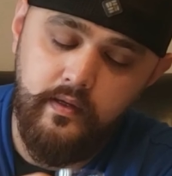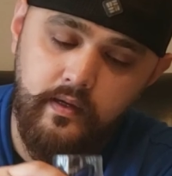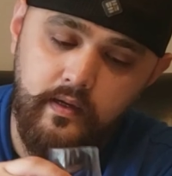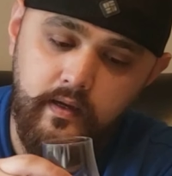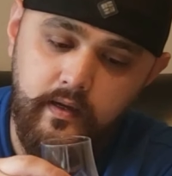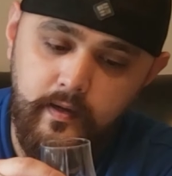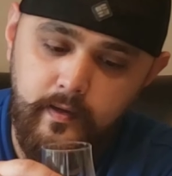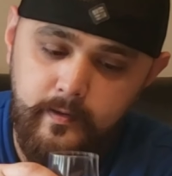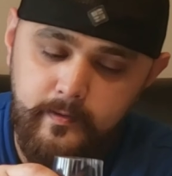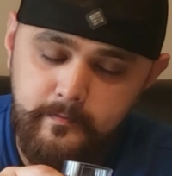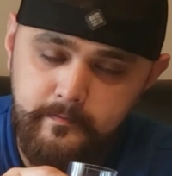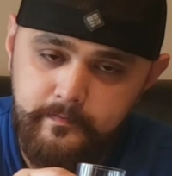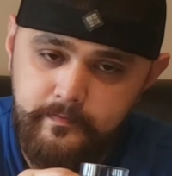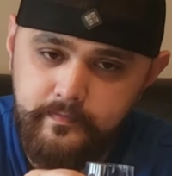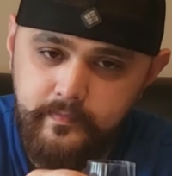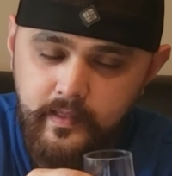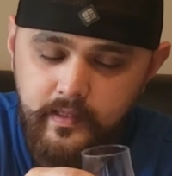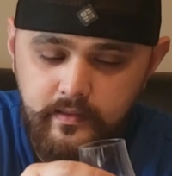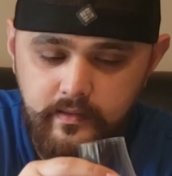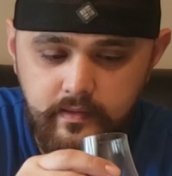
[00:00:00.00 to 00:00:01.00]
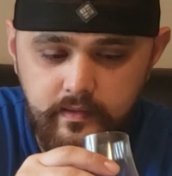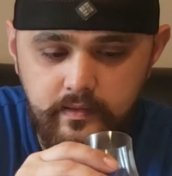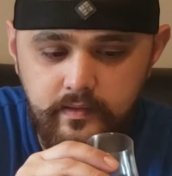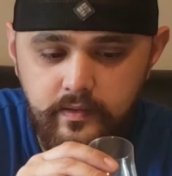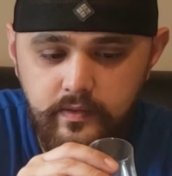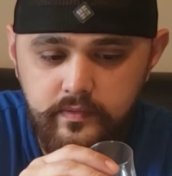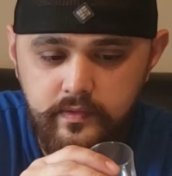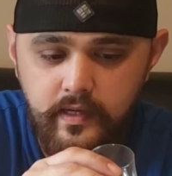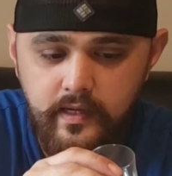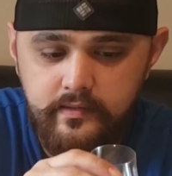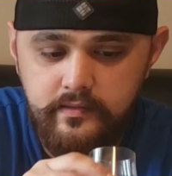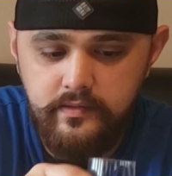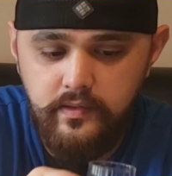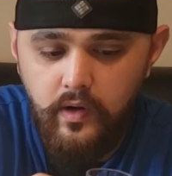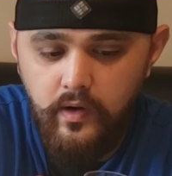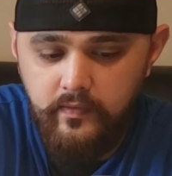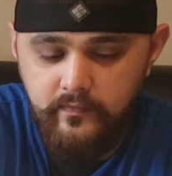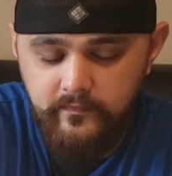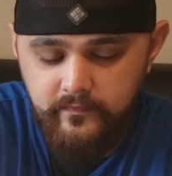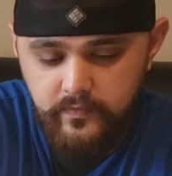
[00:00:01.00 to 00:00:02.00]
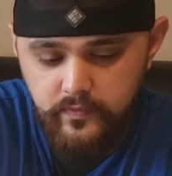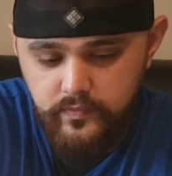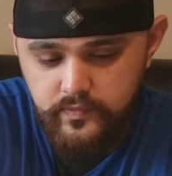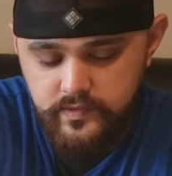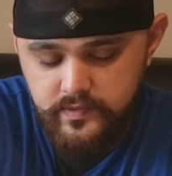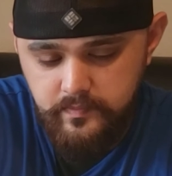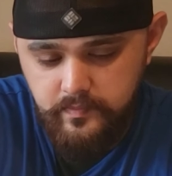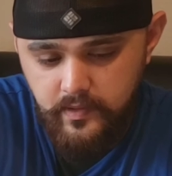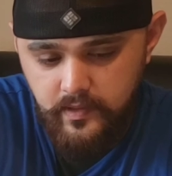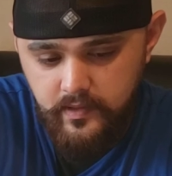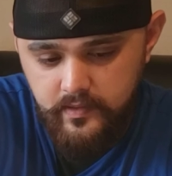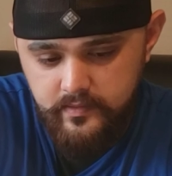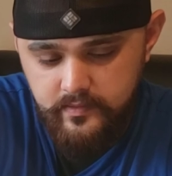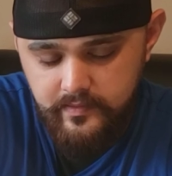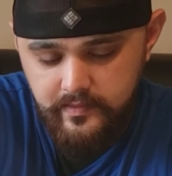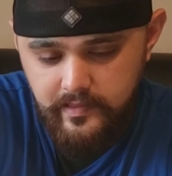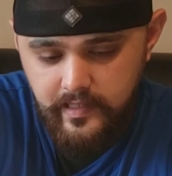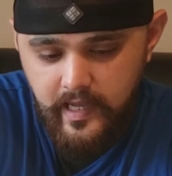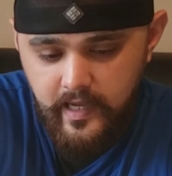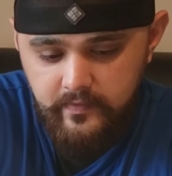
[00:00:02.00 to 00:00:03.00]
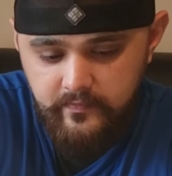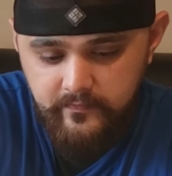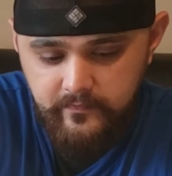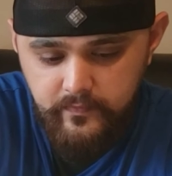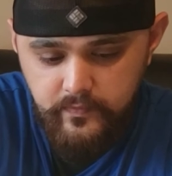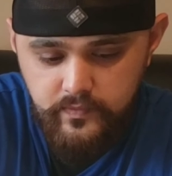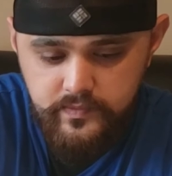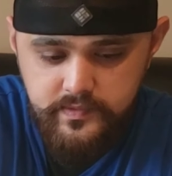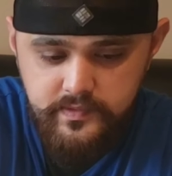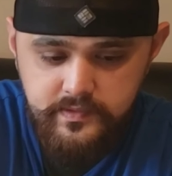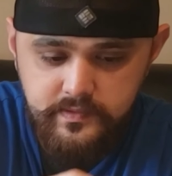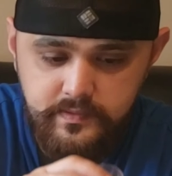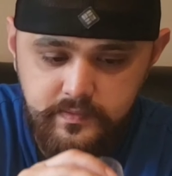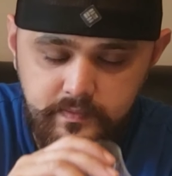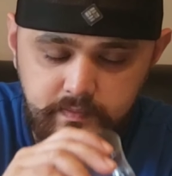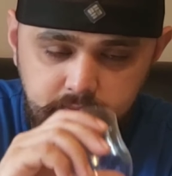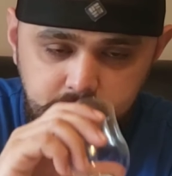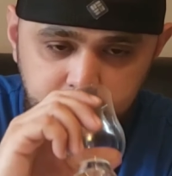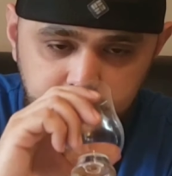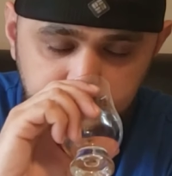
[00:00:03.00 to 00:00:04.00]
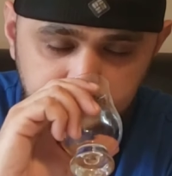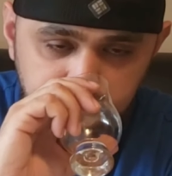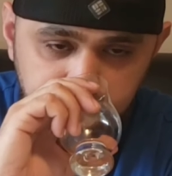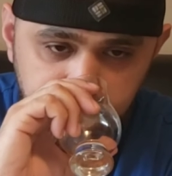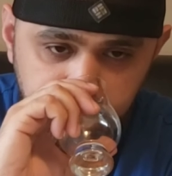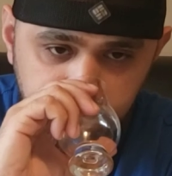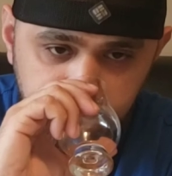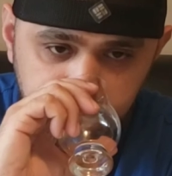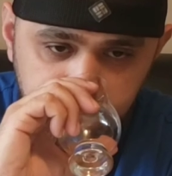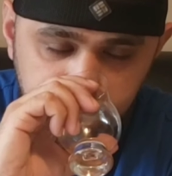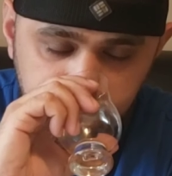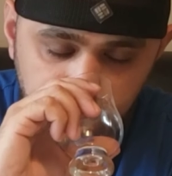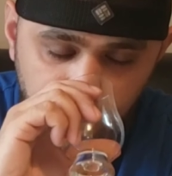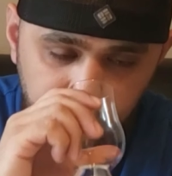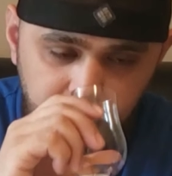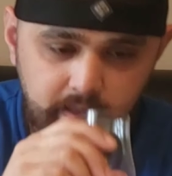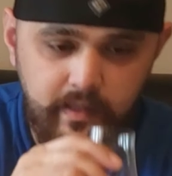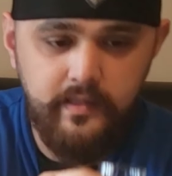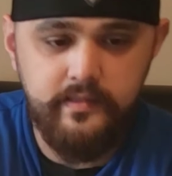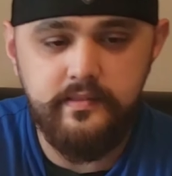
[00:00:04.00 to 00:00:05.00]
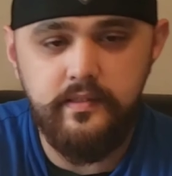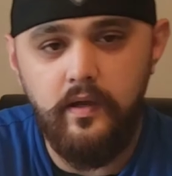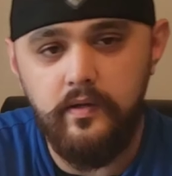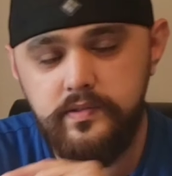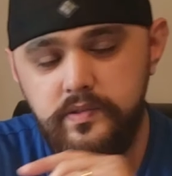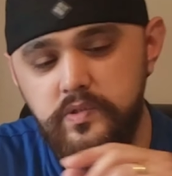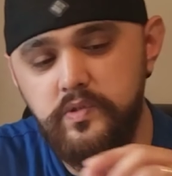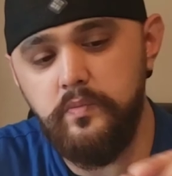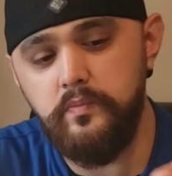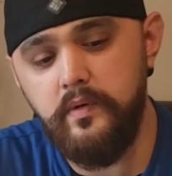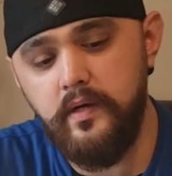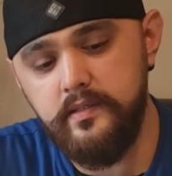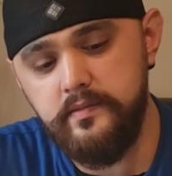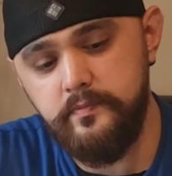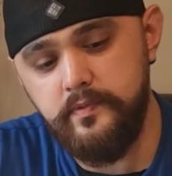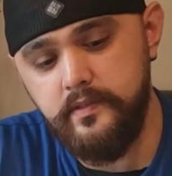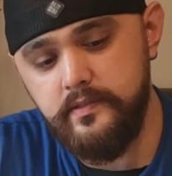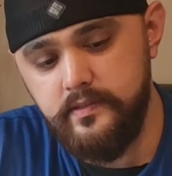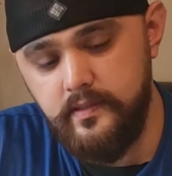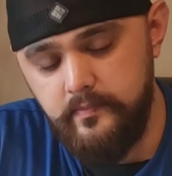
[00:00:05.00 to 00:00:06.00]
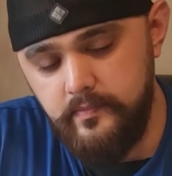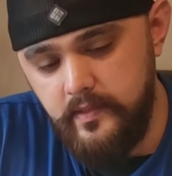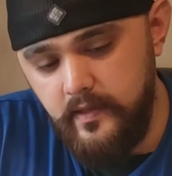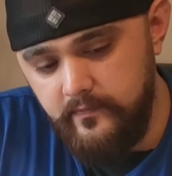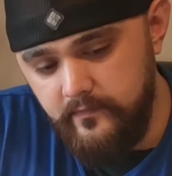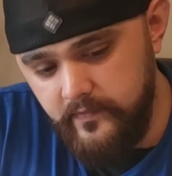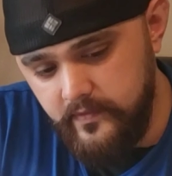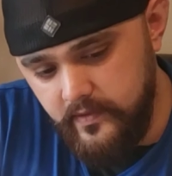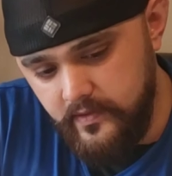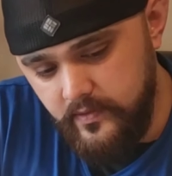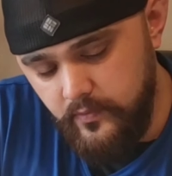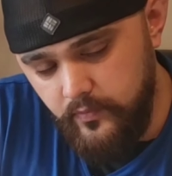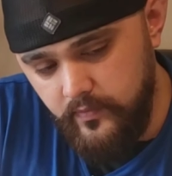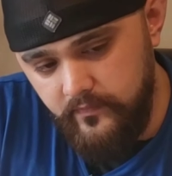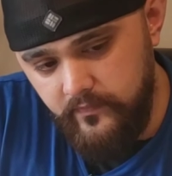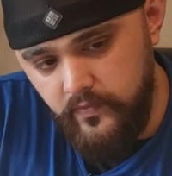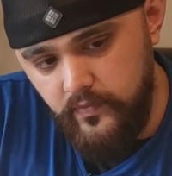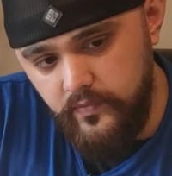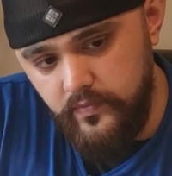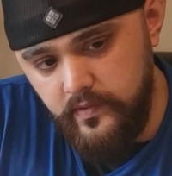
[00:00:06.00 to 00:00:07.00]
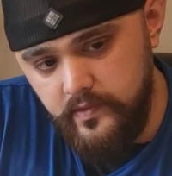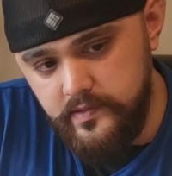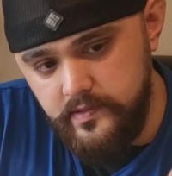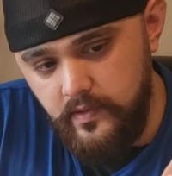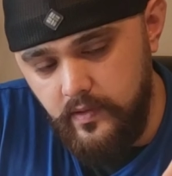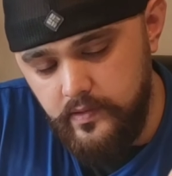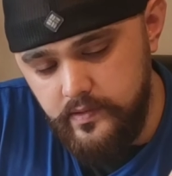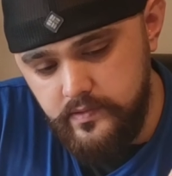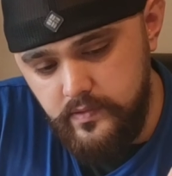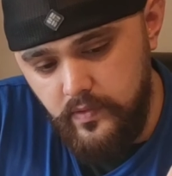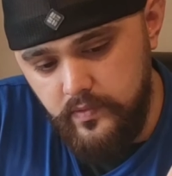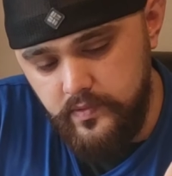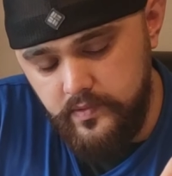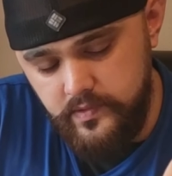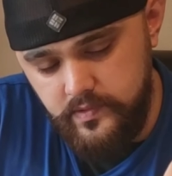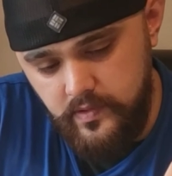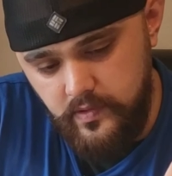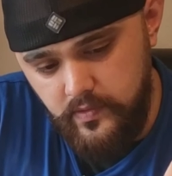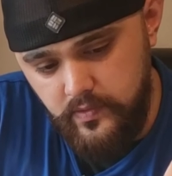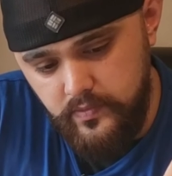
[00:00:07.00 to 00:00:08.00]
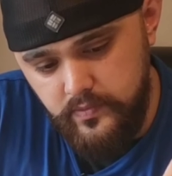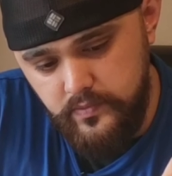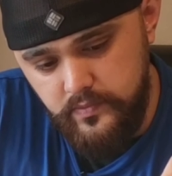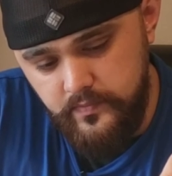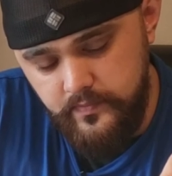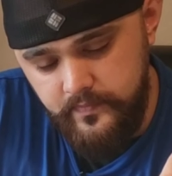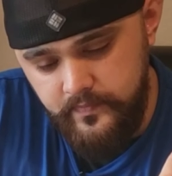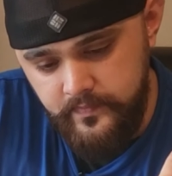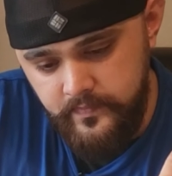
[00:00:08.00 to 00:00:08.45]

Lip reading: You know, not dark fruits, but light fruits. I'm not gonna talk too much because I'm definitely gonna review this also on its own.